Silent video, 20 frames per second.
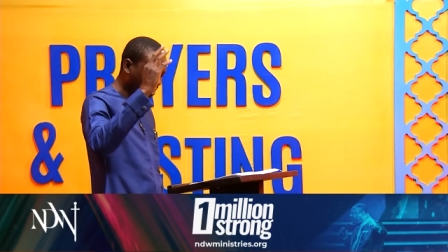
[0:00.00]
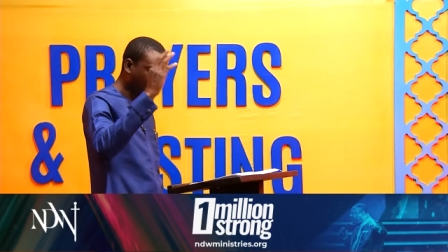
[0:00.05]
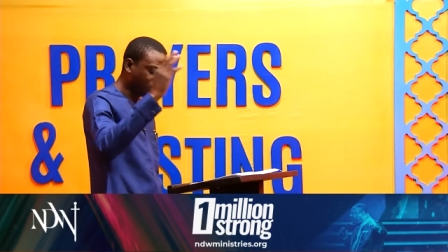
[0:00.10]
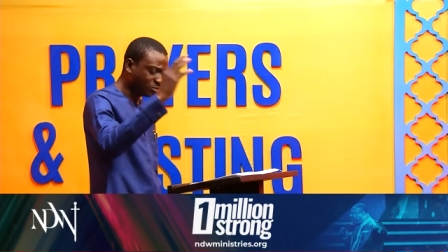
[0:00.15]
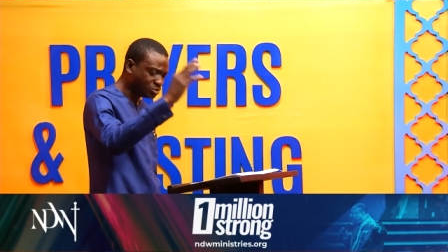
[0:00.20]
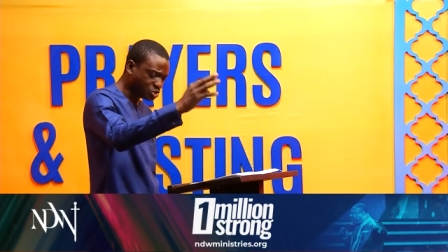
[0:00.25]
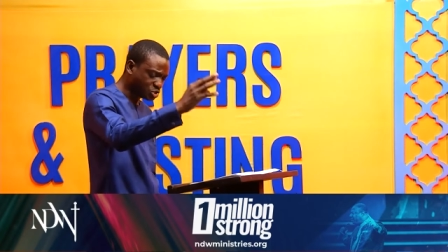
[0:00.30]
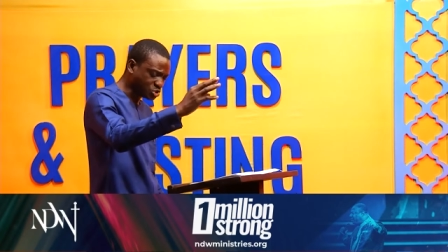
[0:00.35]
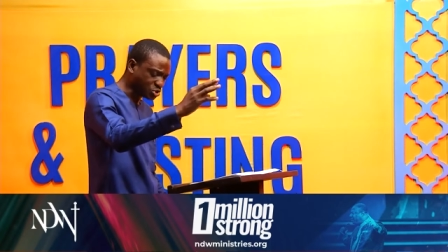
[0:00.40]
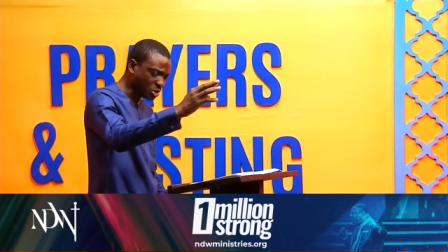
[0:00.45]

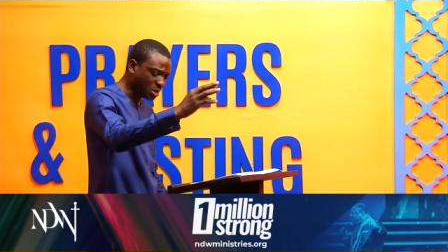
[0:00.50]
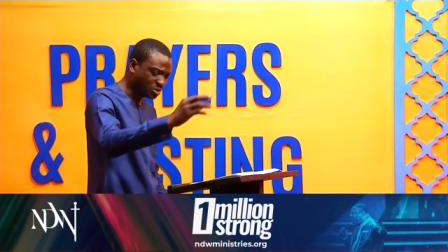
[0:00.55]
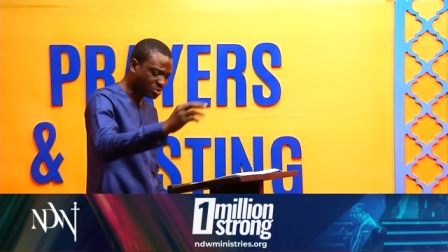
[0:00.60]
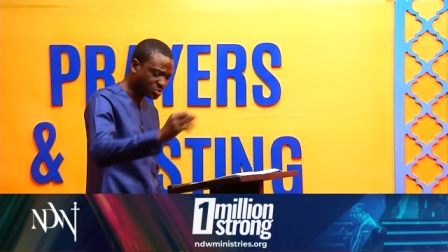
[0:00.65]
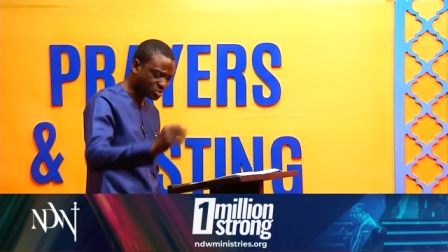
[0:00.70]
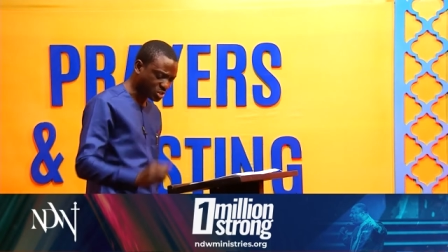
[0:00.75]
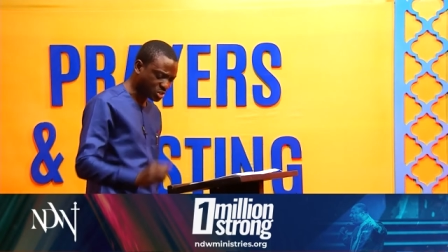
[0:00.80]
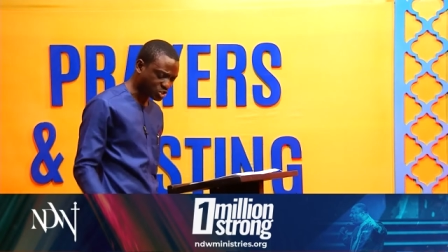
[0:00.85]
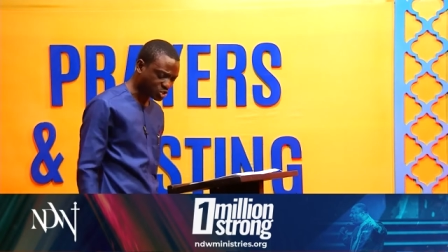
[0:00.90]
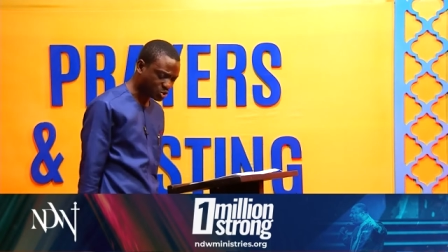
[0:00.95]
in
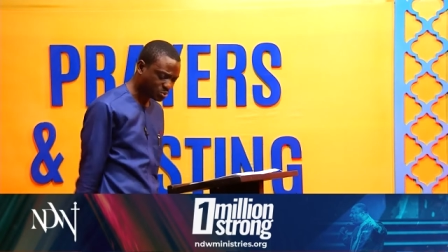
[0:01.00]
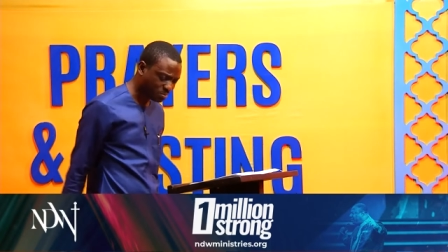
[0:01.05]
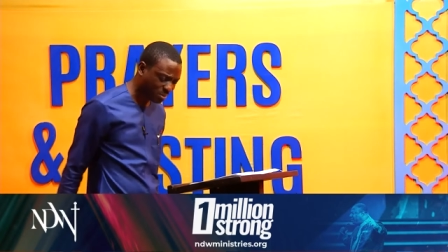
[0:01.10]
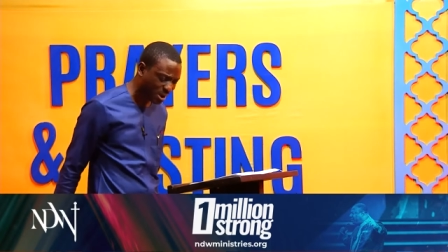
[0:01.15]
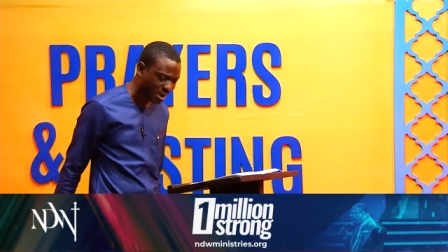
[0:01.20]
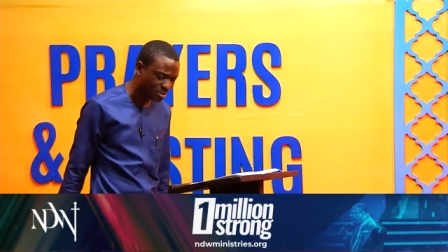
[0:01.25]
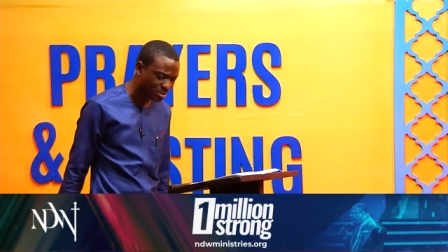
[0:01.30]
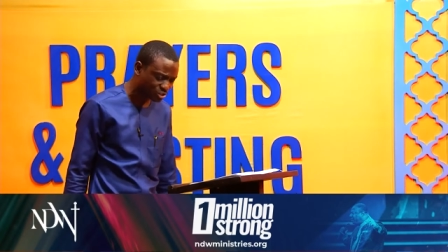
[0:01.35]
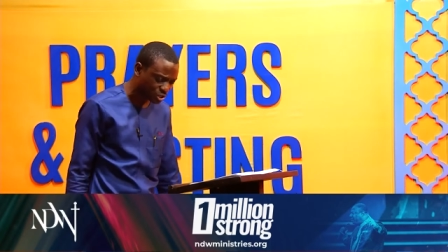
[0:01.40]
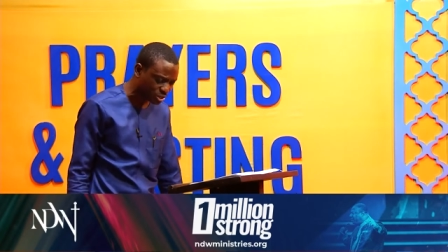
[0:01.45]
Jesus'
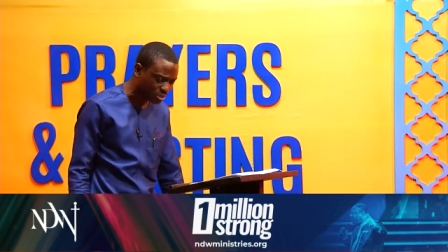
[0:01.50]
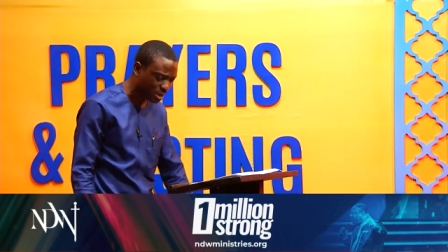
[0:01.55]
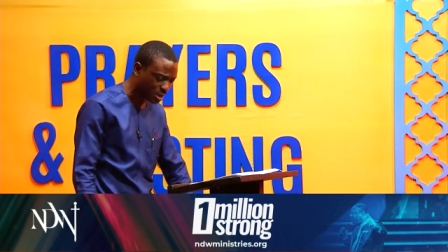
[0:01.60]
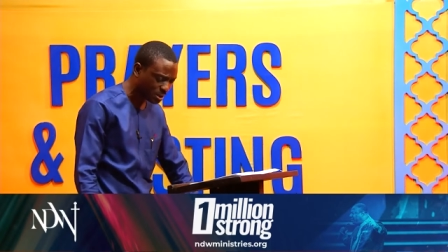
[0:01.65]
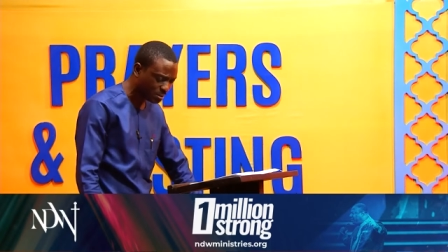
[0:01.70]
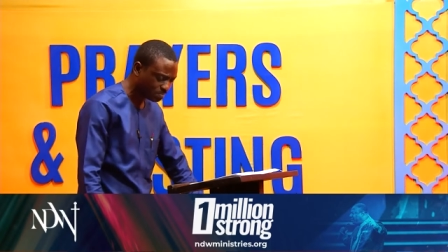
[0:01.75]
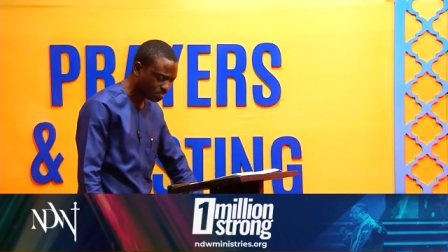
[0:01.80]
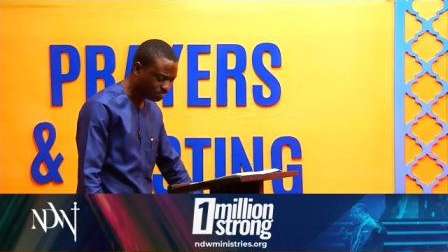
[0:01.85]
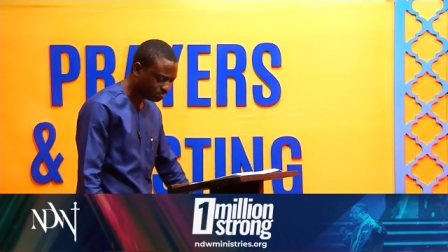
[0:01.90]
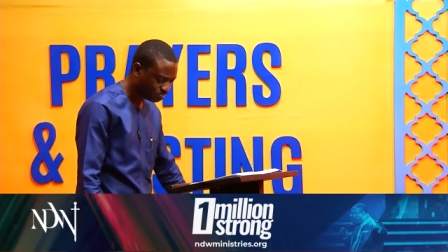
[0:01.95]
mighty
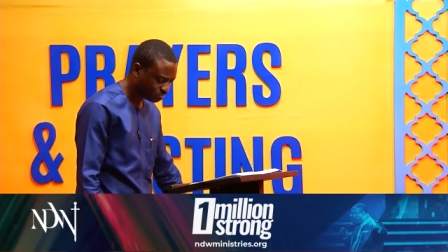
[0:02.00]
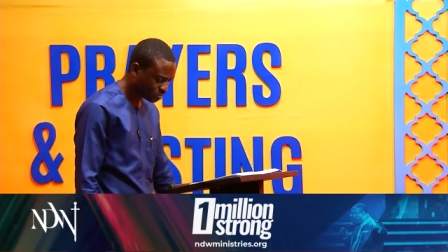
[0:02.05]
name.